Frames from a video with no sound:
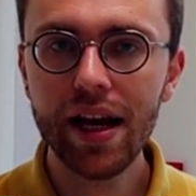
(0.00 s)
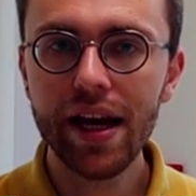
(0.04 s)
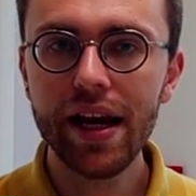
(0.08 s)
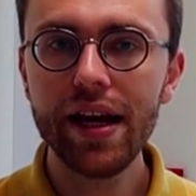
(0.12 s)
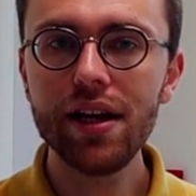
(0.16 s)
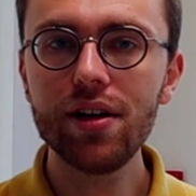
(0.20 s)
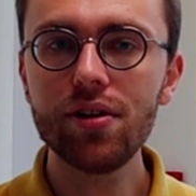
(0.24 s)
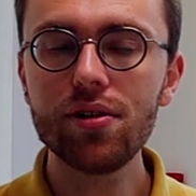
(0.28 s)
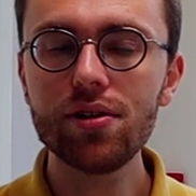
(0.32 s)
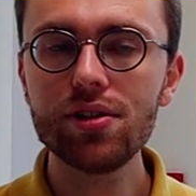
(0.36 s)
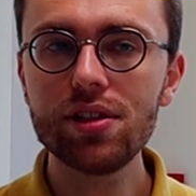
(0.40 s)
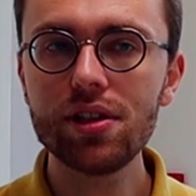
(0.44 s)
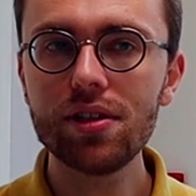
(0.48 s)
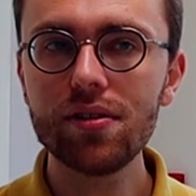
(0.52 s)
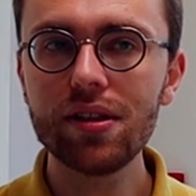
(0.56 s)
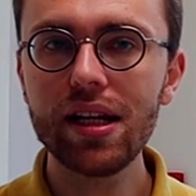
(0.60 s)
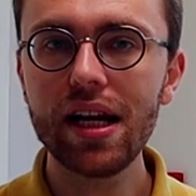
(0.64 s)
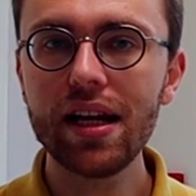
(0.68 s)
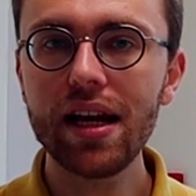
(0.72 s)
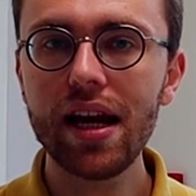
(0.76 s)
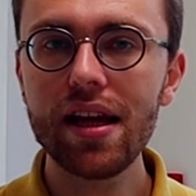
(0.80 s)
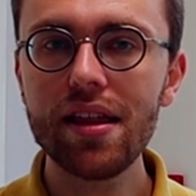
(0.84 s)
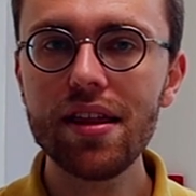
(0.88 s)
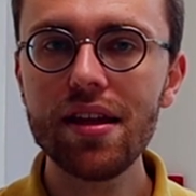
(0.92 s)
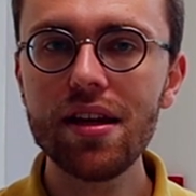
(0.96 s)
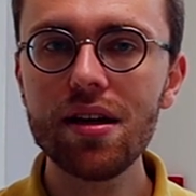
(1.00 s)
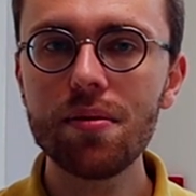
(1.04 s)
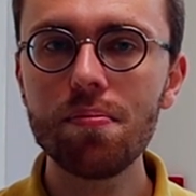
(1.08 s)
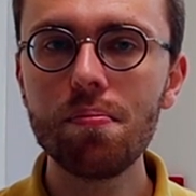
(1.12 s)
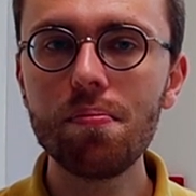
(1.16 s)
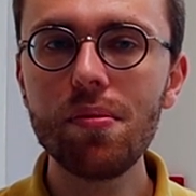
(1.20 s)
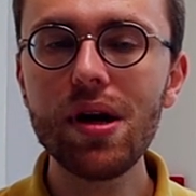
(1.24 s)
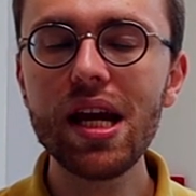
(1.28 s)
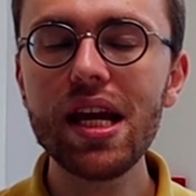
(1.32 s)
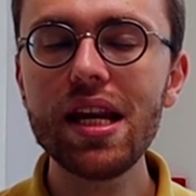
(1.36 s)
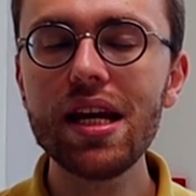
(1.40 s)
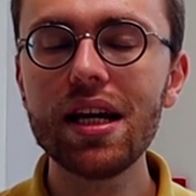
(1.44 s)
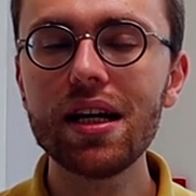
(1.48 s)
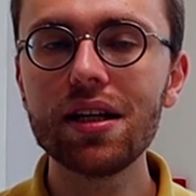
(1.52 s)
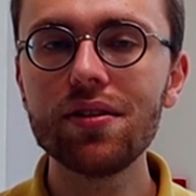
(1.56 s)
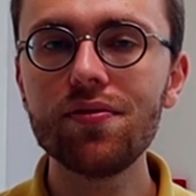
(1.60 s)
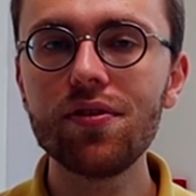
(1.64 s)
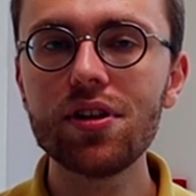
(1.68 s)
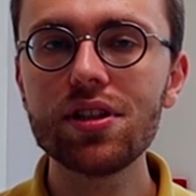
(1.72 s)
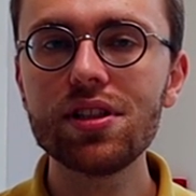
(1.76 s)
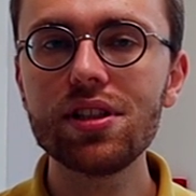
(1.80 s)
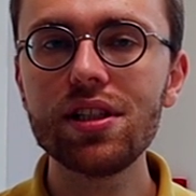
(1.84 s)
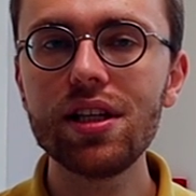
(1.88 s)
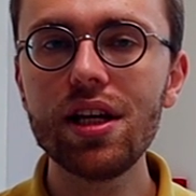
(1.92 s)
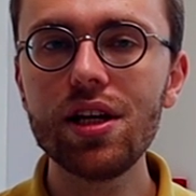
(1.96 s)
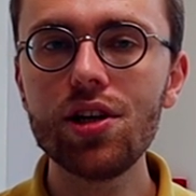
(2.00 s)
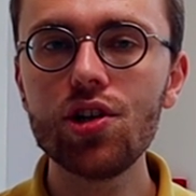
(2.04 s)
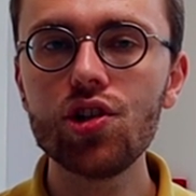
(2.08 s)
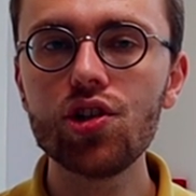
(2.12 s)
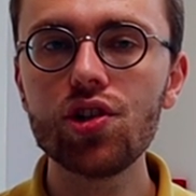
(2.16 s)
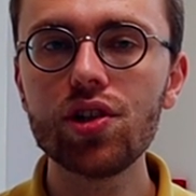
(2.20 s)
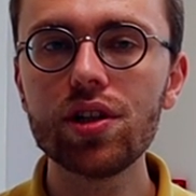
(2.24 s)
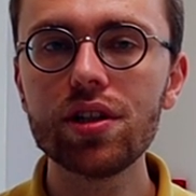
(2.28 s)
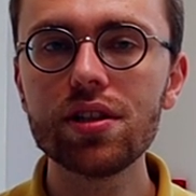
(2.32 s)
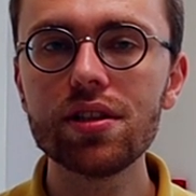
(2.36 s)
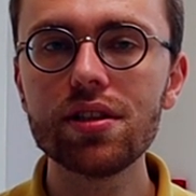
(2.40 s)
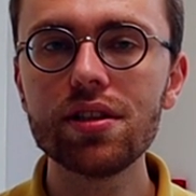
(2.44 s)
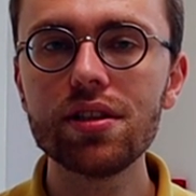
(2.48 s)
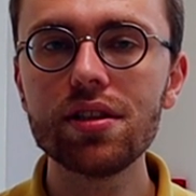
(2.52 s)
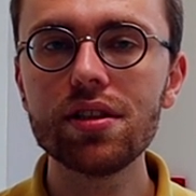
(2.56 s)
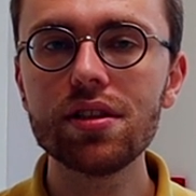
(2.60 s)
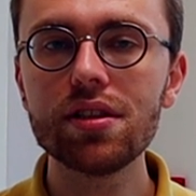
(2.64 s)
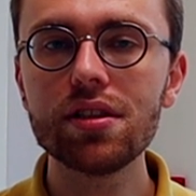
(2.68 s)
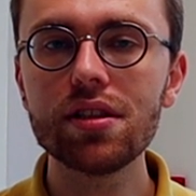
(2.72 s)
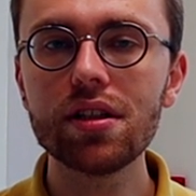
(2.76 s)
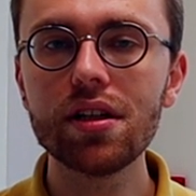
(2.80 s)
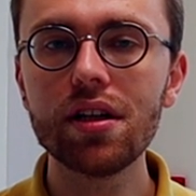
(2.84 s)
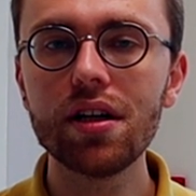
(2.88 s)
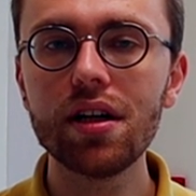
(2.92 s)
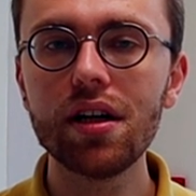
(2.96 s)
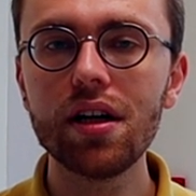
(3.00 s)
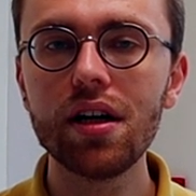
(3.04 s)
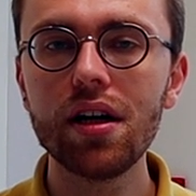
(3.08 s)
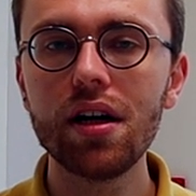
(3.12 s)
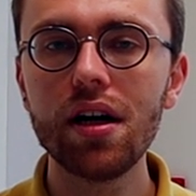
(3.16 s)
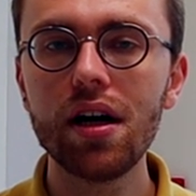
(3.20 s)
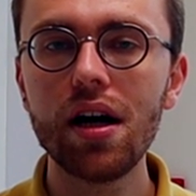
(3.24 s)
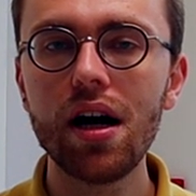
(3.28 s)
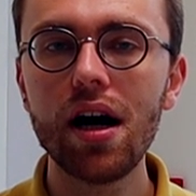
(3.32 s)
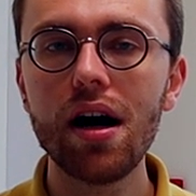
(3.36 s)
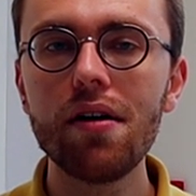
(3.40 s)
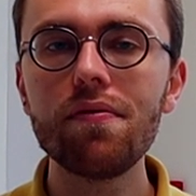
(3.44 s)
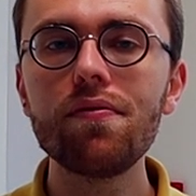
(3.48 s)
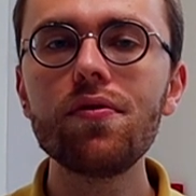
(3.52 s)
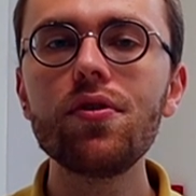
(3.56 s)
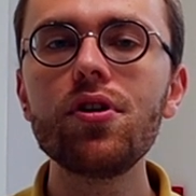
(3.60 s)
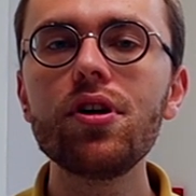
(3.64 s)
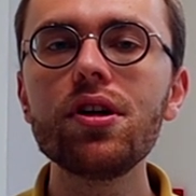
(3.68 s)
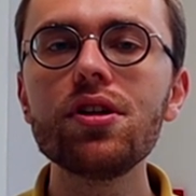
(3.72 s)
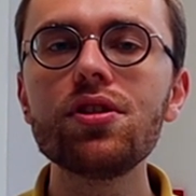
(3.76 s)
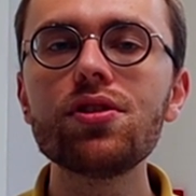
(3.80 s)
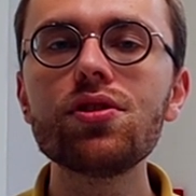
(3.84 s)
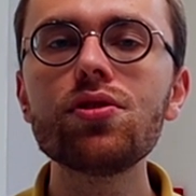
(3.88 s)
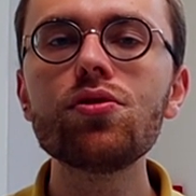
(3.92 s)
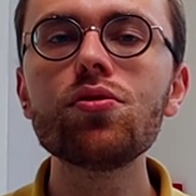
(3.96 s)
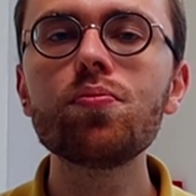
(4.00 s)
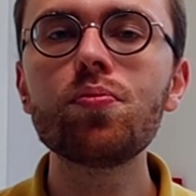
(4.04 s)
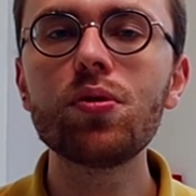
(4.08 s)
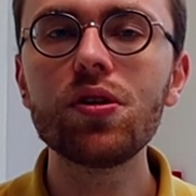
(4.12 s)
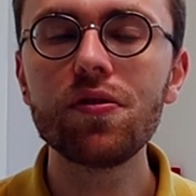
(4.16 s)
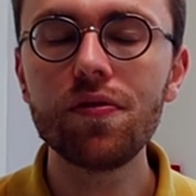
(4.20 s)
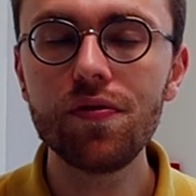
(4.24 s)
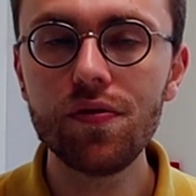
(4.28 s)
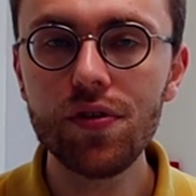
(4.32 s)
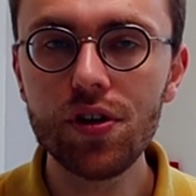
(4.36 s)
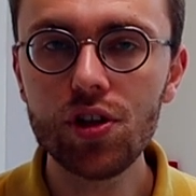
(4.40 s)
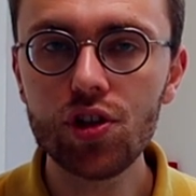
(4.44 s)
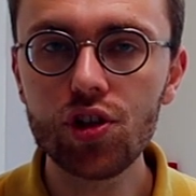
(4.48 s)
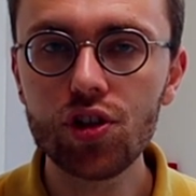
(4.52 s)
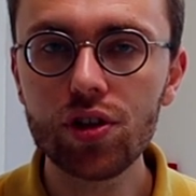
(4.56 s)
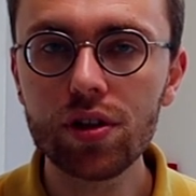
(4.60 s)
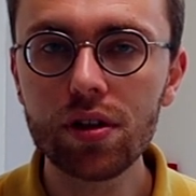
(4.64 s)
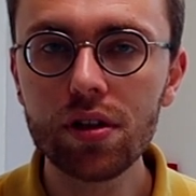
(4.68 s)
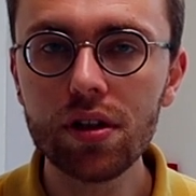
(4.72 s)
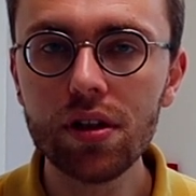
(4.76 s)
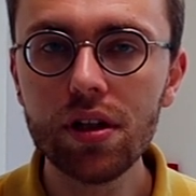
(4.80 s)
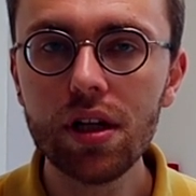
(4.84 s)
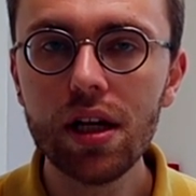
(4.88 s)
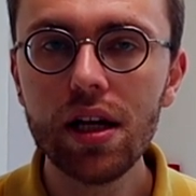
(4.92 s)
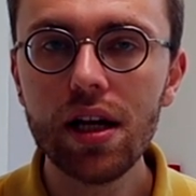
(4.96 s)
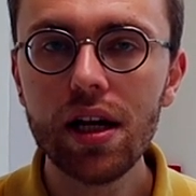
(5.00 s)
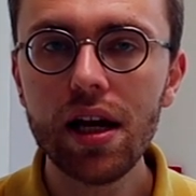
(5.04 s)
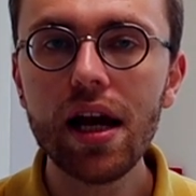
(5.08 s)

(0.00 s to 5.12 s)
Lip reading: And also, like, I think many conversations are very superficial,